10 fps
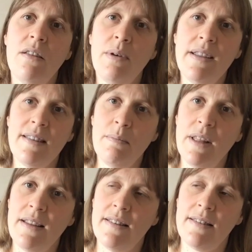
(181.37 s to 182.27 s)
always in
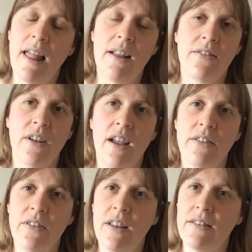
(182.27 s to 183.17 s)
places like
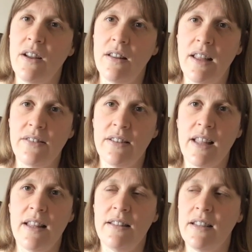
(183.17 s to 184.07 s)
churches or leisure
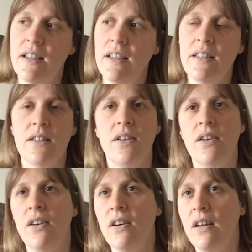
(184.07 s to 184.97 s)
centres,
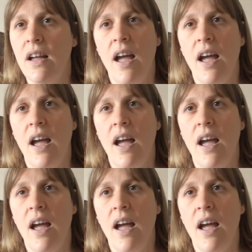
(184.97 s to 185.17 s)
or